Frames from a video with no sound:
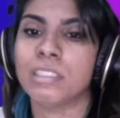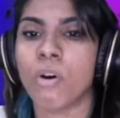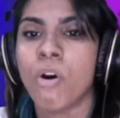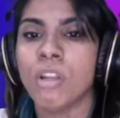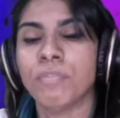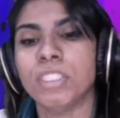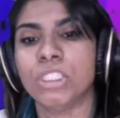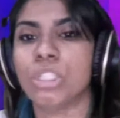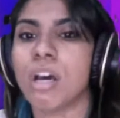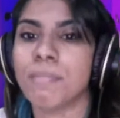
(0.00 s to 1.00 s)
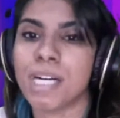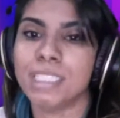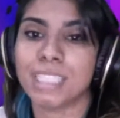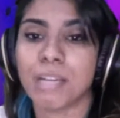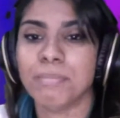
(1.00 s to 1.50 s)
or all of these
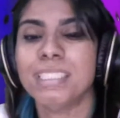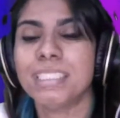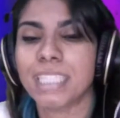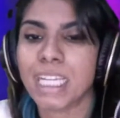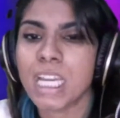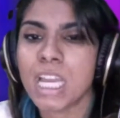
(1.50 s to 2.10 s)
dramas are missing,